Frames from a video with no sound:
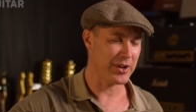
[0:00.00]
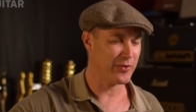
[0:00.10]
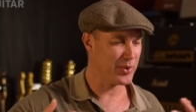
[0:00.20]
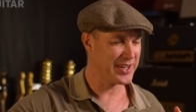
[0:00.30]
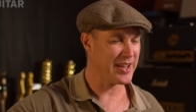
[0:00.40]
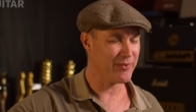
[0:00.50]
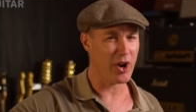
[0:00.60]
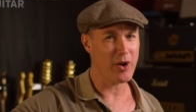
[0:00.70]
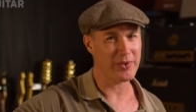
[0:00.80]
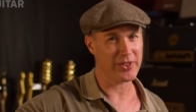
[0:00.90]
But if we keep
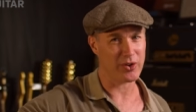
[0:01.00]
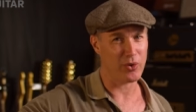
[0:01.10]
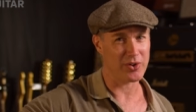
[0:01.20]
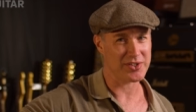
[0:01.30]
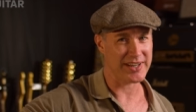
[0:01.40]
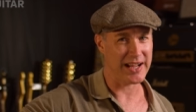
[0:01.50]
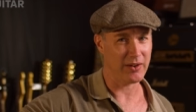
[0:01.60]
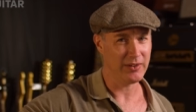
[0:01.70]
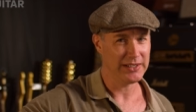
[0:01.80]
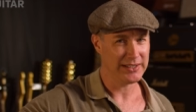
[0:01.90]
going with the chorus now,